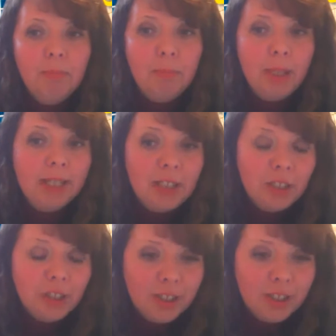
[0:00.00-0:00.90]
because the
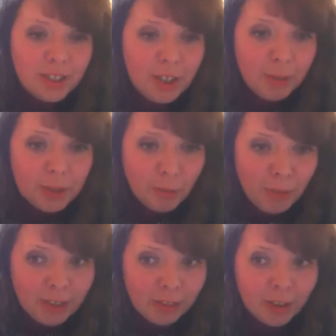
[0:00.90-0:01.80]
students know it's
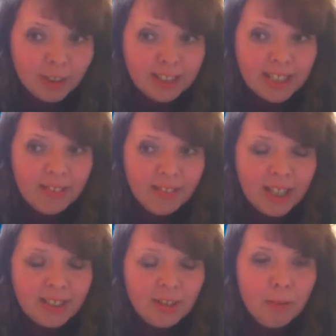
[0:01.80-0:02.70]
real content,
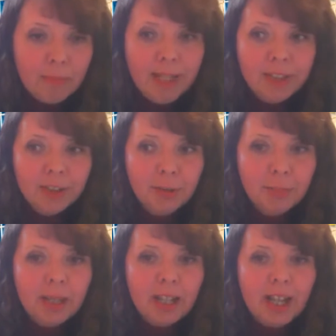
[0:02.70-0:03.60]
that it's not made
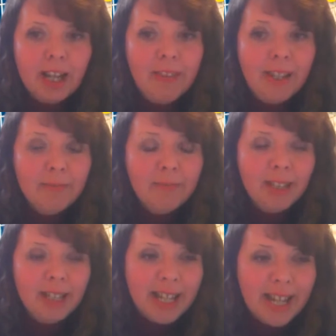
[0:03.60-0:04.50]
up, and they can
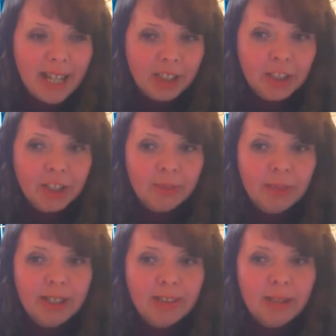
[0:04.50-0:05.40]
feel a connection to
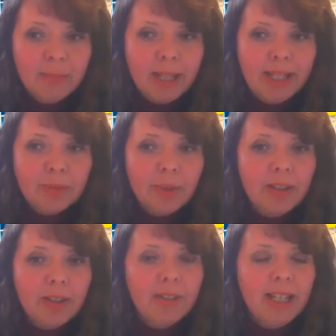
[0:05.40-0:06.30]
it that makes what
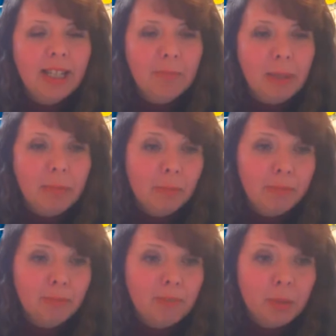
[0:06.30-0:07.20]
they're feeling
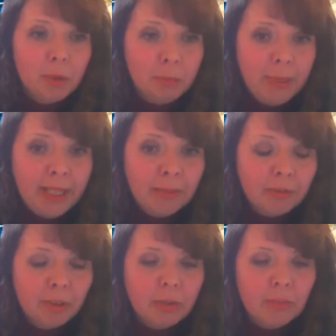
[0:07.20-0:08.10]
feel more
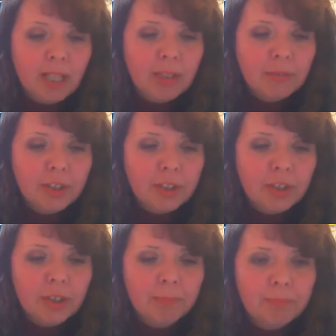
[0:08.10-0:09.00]
meaningful and relevant
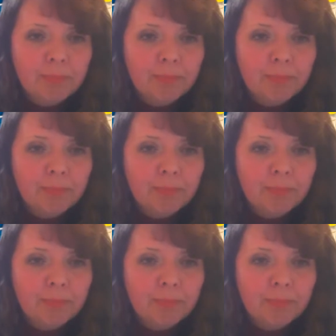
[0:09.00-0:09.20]
to them.